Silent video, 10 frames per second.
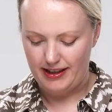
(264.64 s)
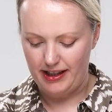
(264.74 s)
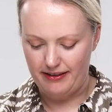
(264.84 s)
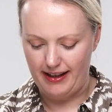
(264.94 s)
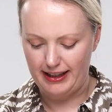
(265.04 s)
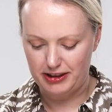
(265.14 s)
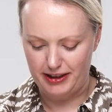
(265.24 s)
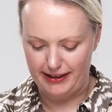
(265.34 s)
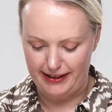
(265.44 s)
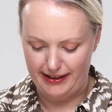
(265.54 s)
Oh,
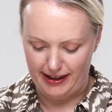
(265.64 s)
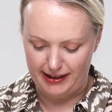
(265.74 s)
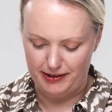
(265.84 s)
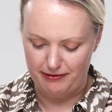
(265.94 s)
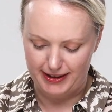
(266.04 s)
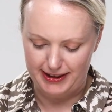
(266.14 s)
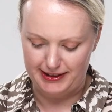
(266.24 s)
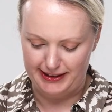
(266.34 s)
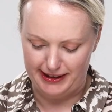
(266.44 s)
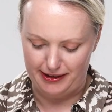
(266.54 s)
actually, I can already
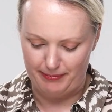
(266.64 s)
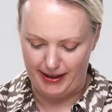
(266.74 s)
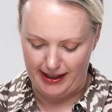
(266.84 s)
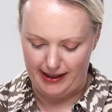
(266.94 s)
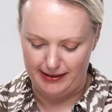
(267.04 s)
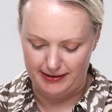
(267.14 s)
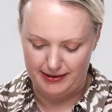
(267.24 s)
see it on my hand